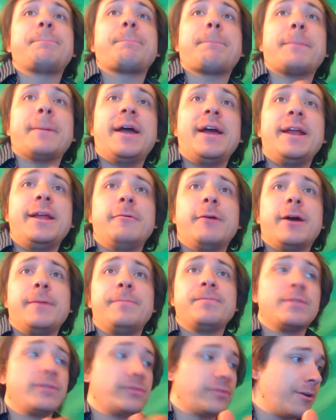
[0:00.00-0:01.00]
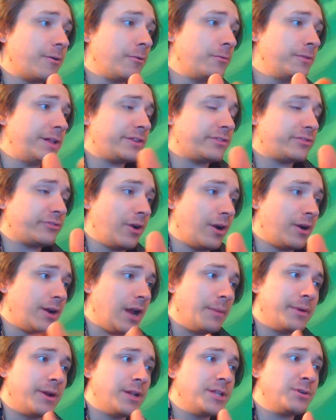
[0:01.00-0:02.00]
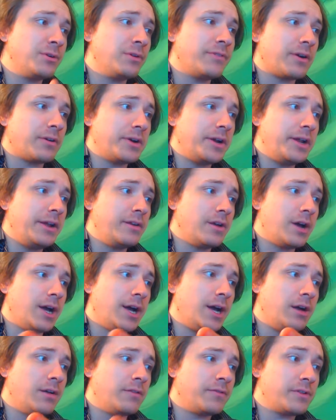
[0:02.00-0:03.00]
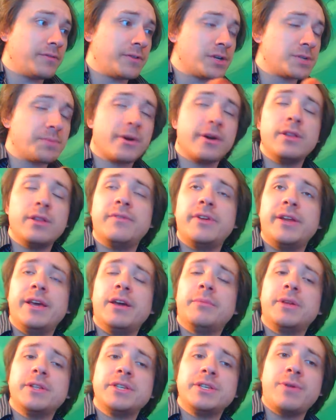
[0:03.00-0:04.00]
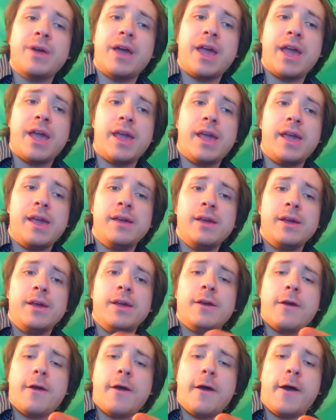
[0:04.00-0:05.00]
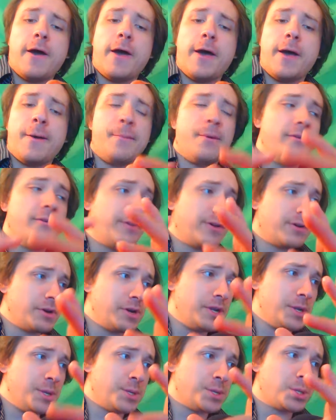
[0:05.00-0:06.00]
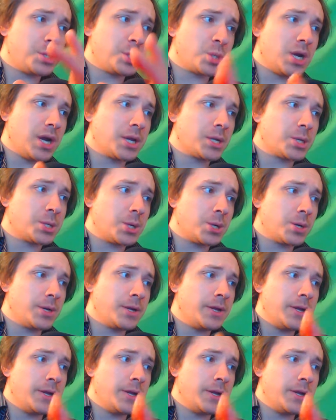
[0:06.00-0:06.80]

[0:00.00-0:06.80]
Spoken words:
Anyway, so let's start. I'm going to do a very for the first part of the video, I'm going to do a very structured